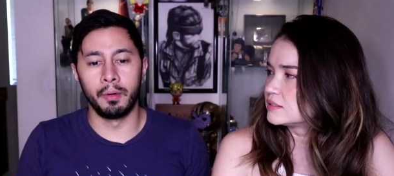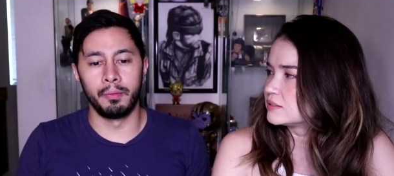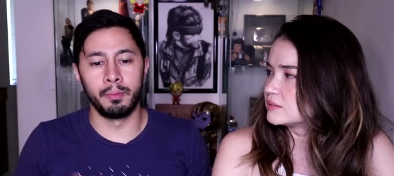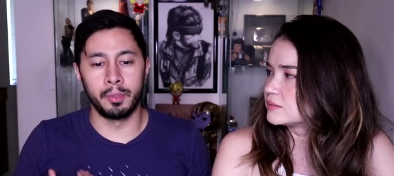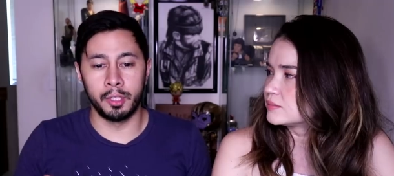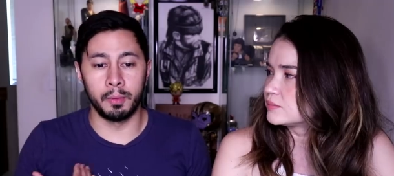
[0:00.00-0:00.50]
Speaker 1: oh,
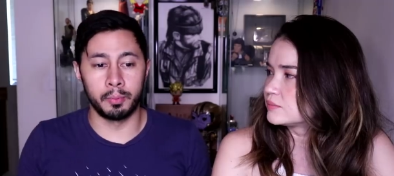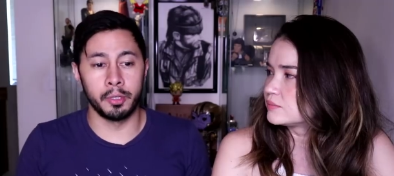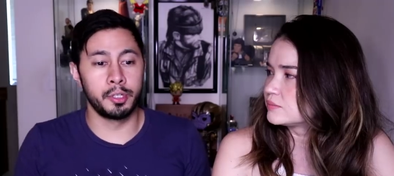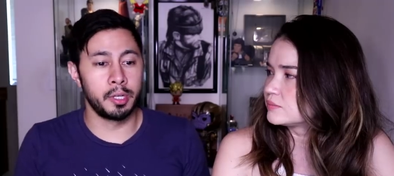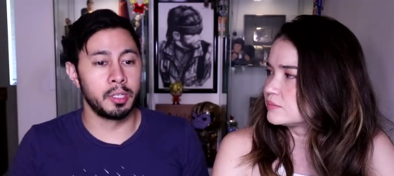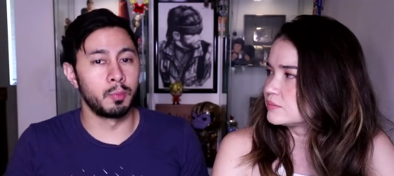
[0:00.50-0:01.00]
she
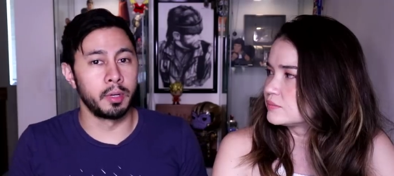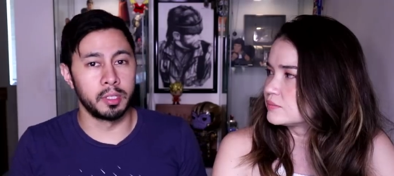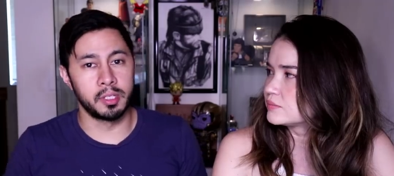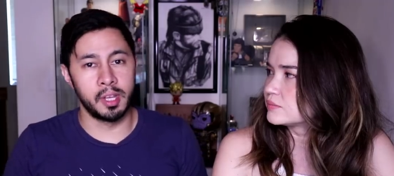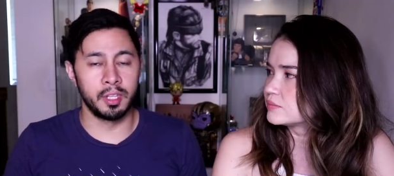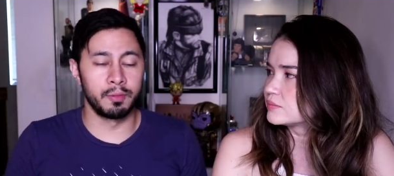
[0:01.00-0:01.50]
appreciates what it
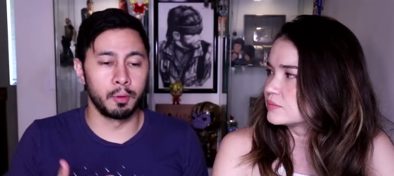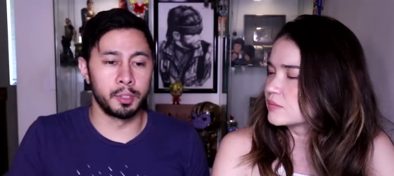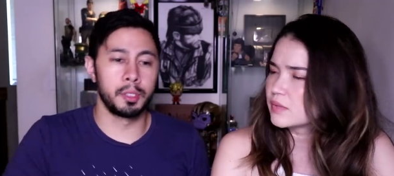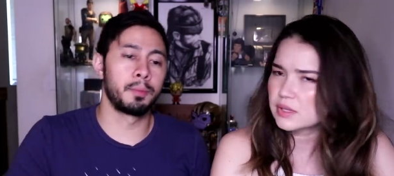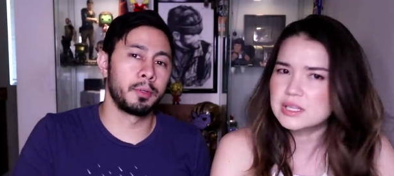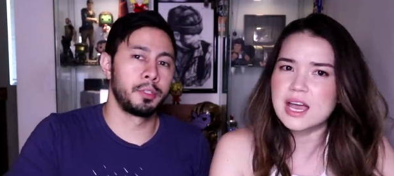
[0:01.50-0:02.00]
stands for.
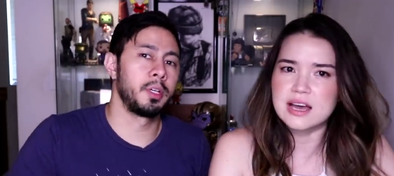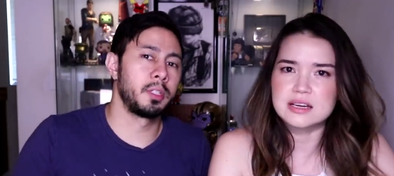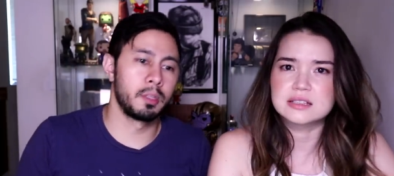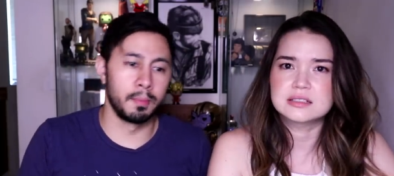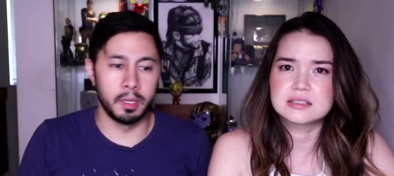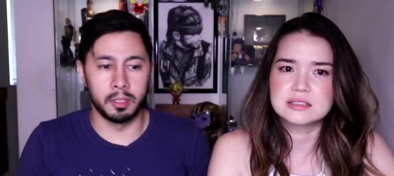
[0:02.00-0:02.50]
She appreciates
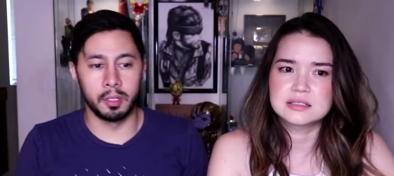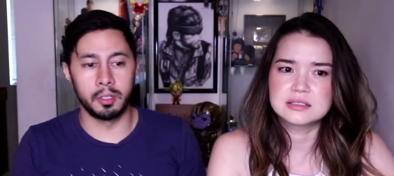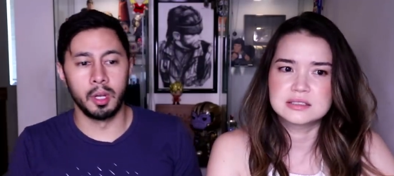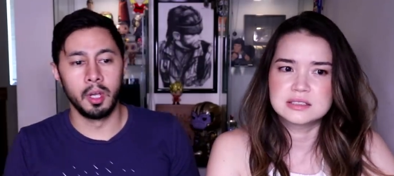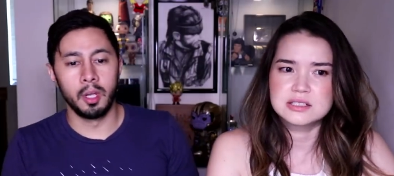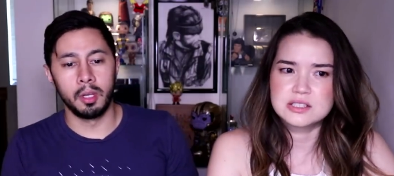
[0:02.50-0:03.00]
yeah, the
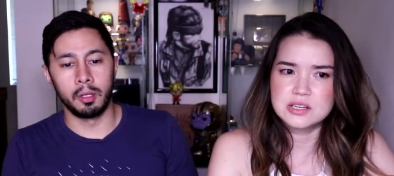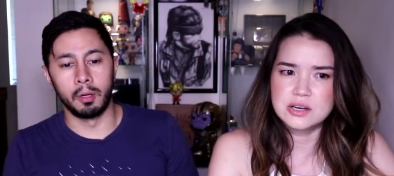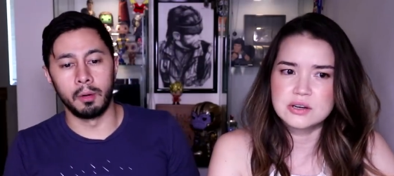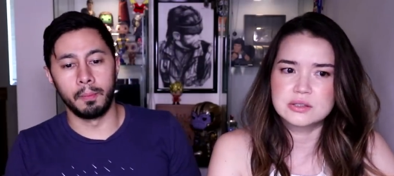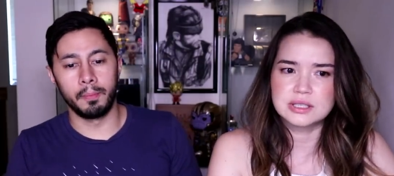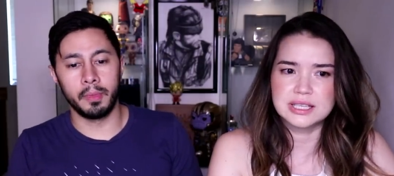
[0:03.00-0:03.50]
message. You totally.
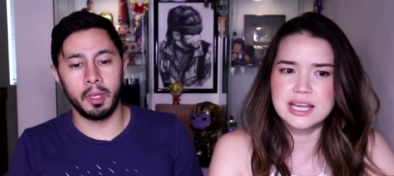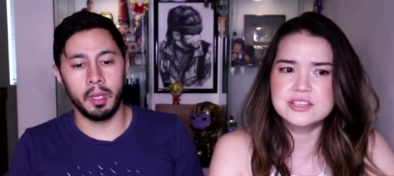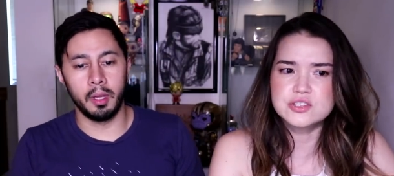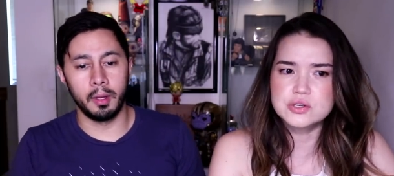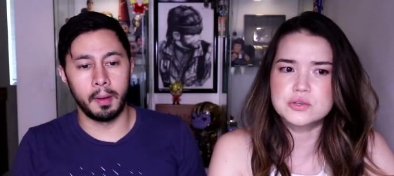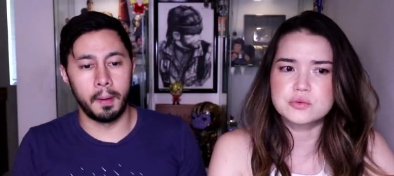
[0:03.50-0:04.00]
know,
Speaker 2: totally.
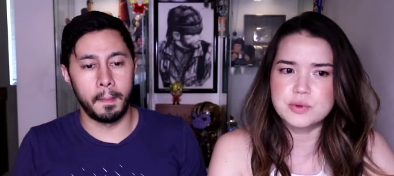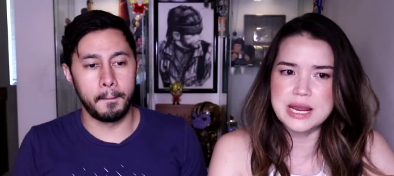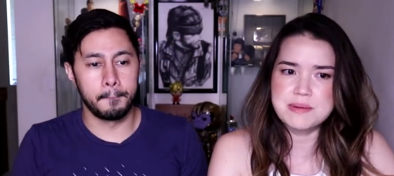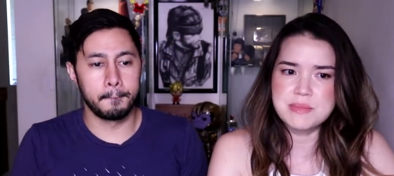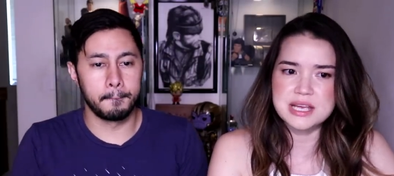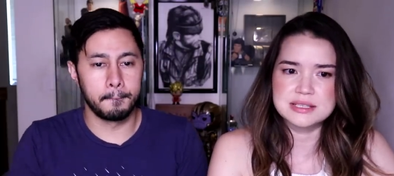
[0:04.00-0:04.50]
It's a
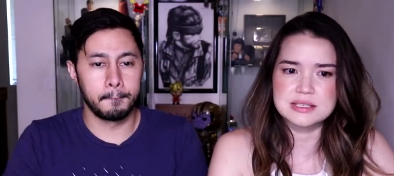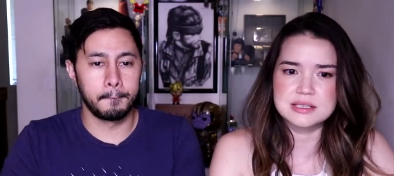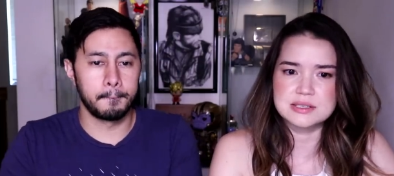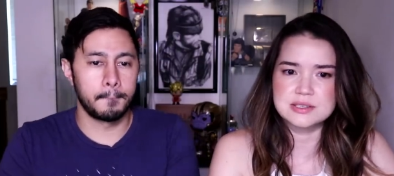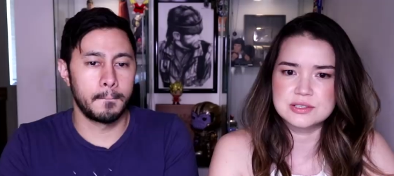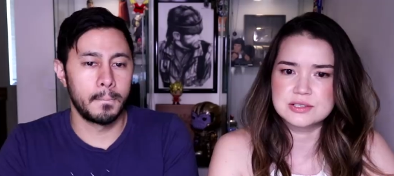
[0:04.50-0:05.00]
great
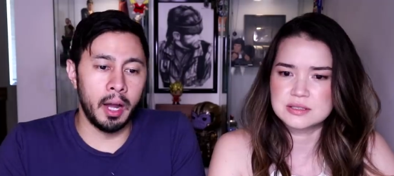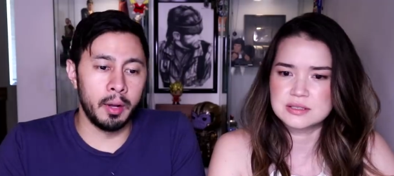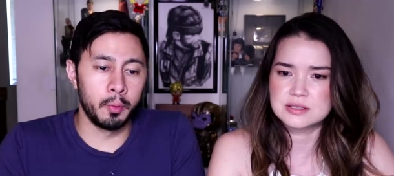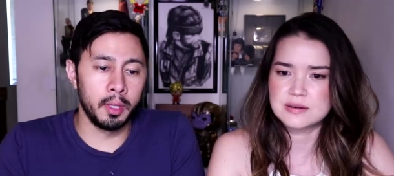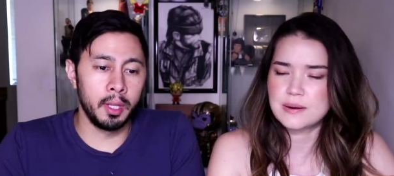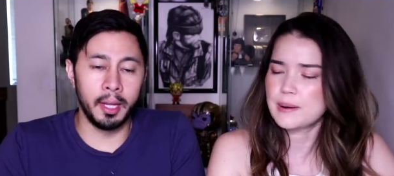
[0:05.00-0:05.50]
message.
Speaker 1: I
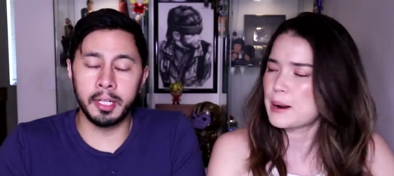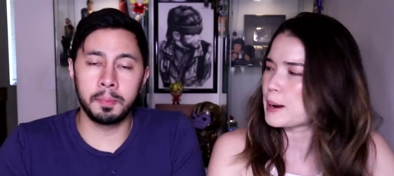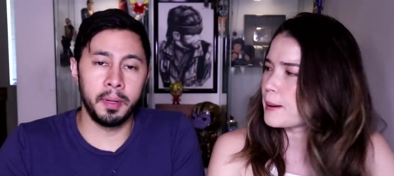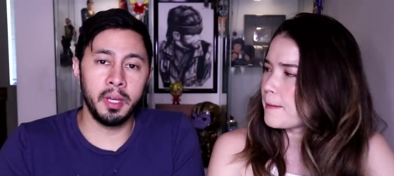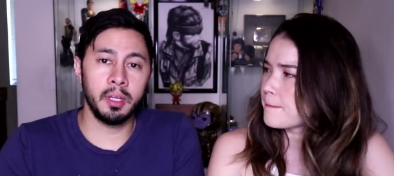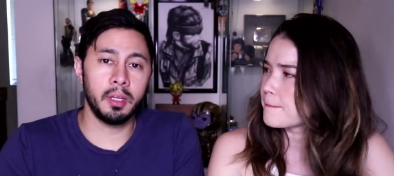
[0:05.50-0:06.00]
really liked
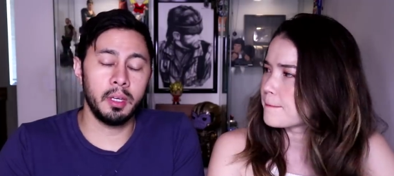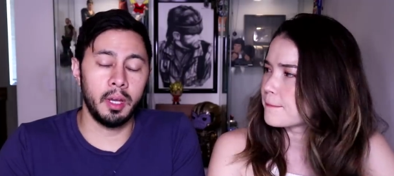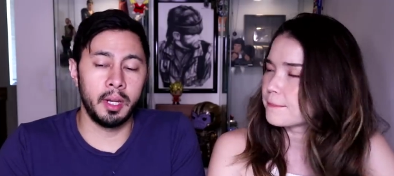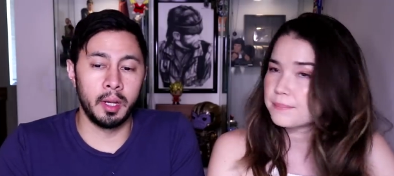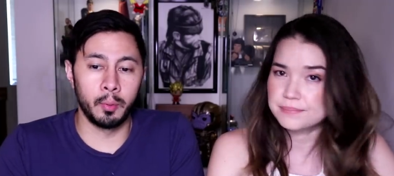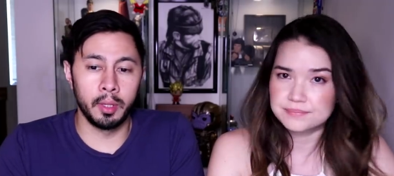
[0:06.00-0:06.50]
Pink,
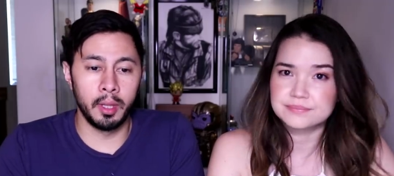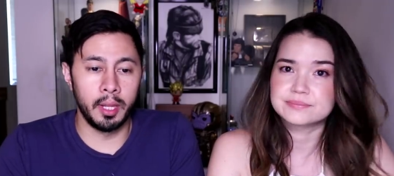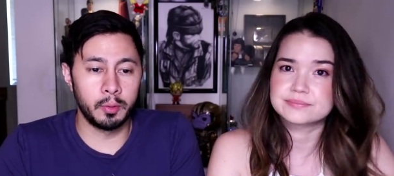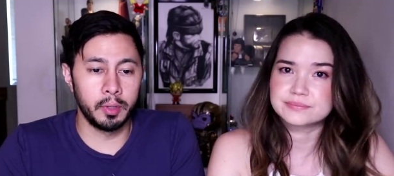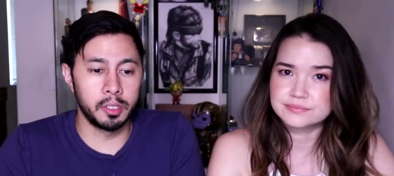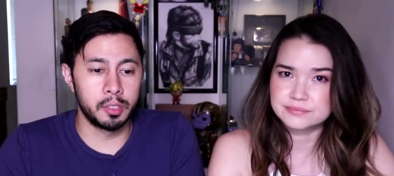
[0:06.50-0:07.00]
and I really
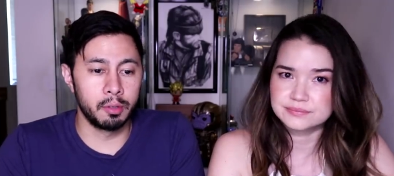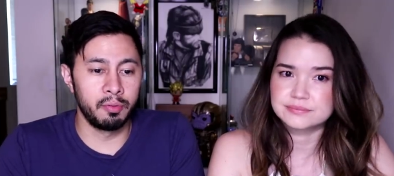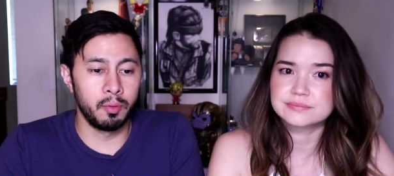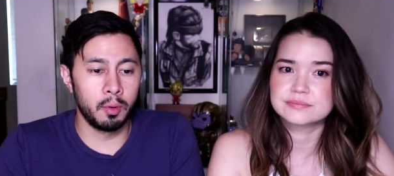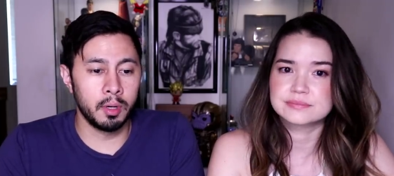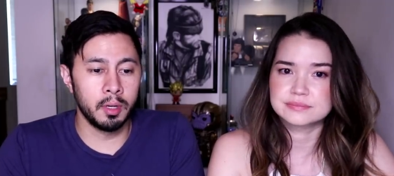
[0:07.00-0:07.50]
liked what it stood
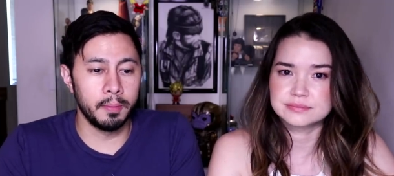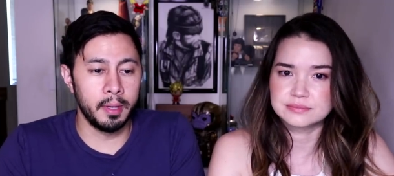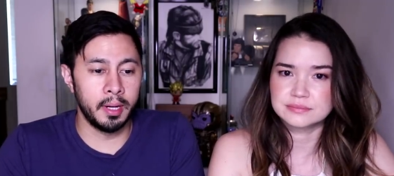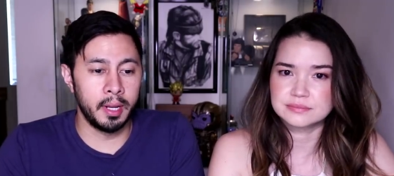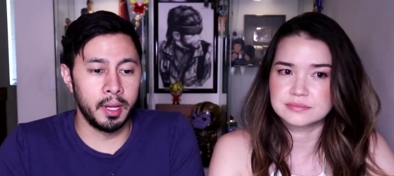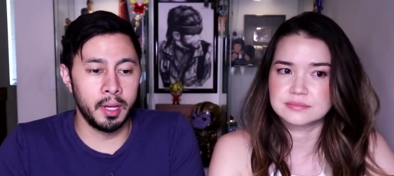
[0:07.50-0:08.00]
for,
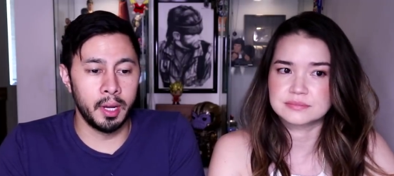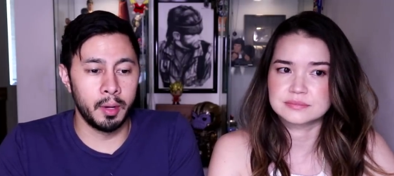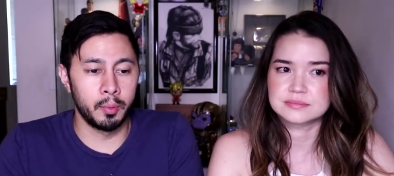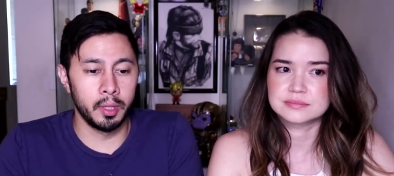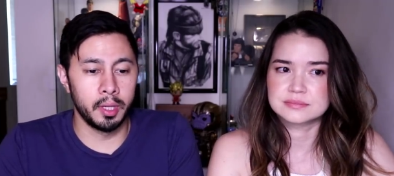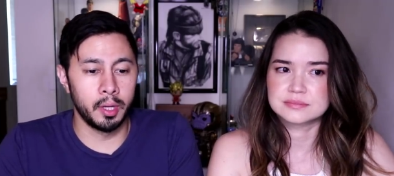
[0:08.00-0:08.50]
and I I
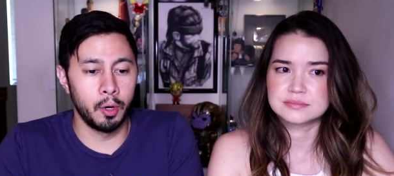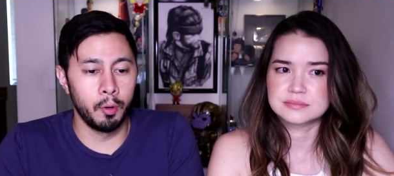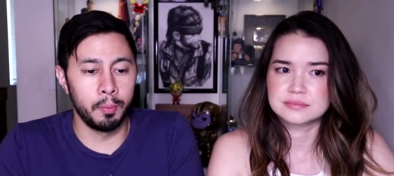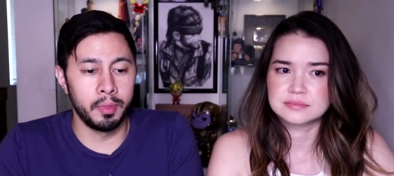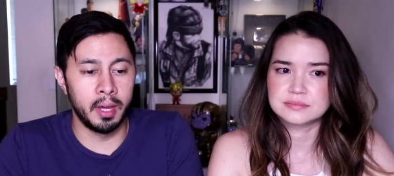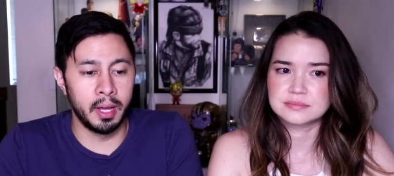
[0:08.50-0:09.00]
really
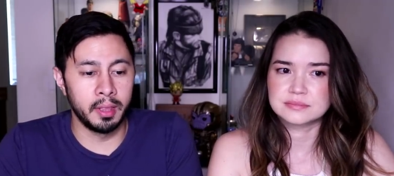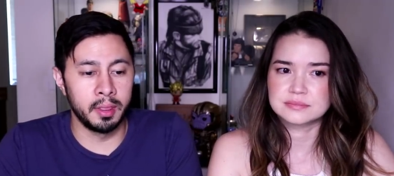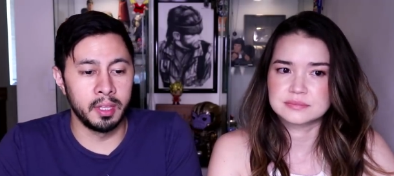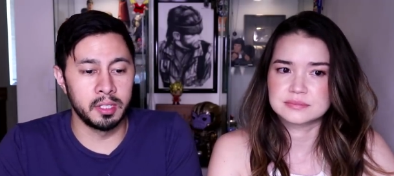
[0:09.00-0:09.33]
hope that